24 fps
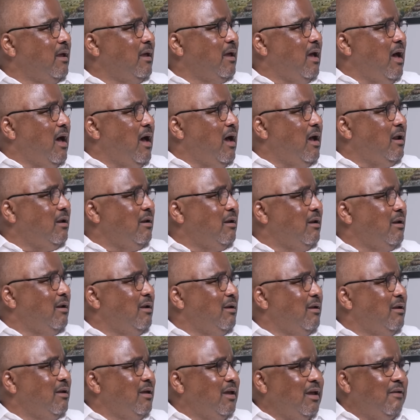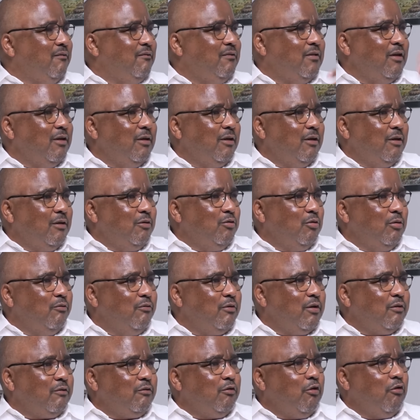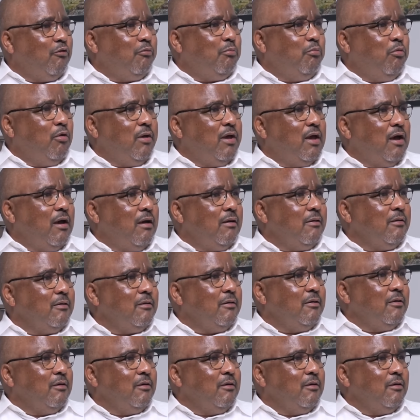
And if the University of Buea